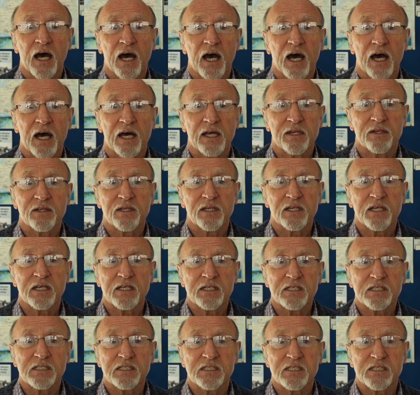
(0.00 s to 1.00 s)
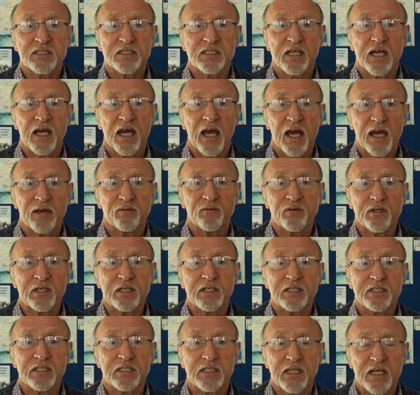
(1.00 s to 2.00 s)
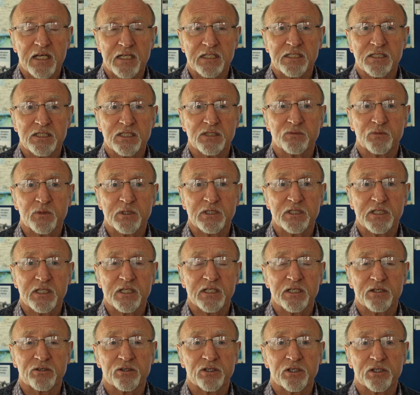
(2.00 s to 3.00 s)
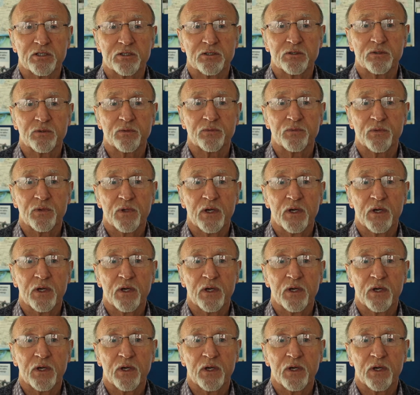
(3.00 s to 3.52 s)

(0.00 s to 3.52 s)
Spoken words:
and this is a heavy dense material,